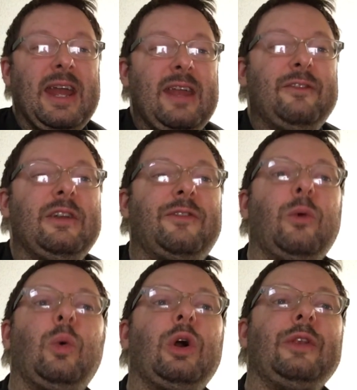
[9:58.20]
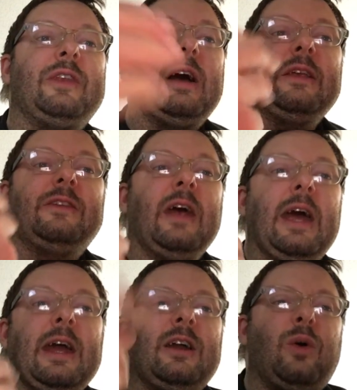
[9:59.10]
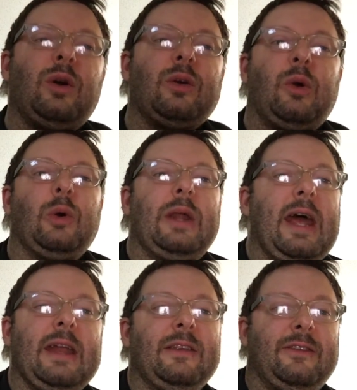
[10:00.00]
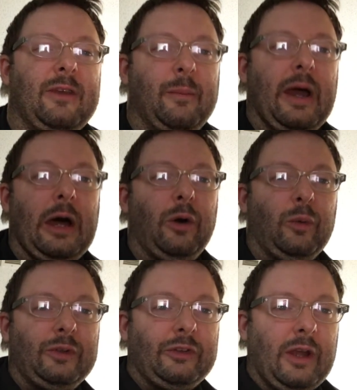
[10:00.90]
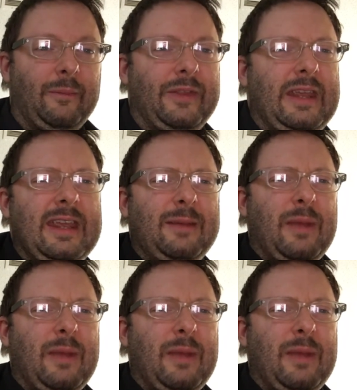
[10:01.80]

Even if the world does quote unquote end somehow, which I'm thinking